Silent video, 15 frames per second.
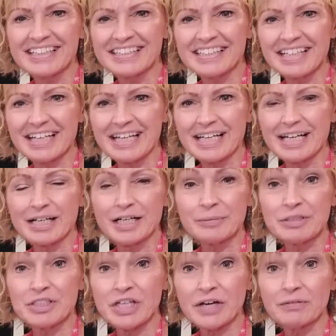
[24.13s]
Today I'm going to
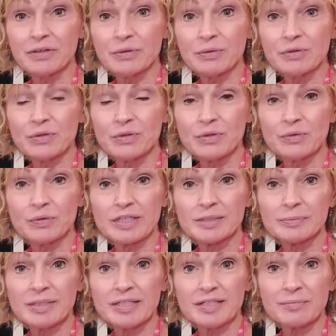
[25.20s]
be sharing with you recipe